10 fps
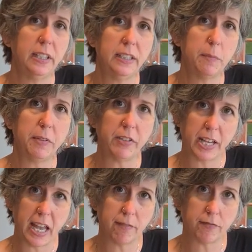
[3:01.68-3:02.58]
need them if you
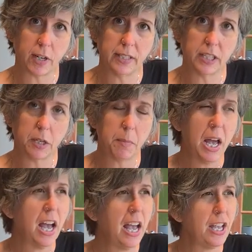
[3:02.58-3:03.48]
can't find them.
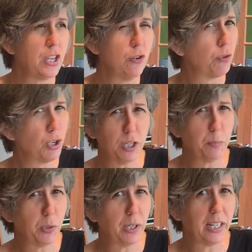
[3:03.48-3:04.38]
You
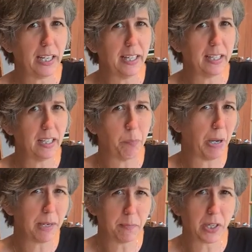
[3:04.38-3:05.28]
could put in
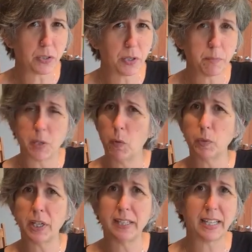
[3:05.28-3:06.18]
button mushrooms. It
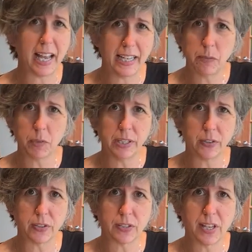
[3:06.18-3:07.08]
won't taste anywhere
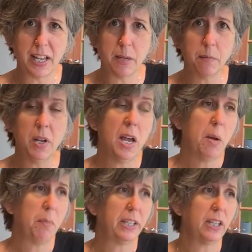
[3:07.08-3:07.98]
near the same.
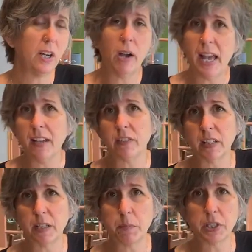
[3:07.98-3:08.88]
But you know, hey, if you
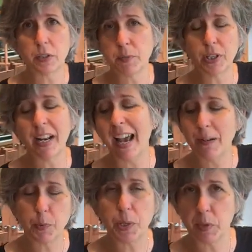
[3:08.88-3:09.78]
like mushrooms, you can
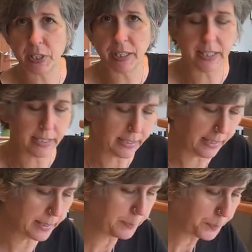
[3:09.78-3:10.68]
add pretty much anything to
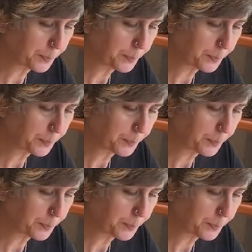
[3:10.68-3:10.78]
this.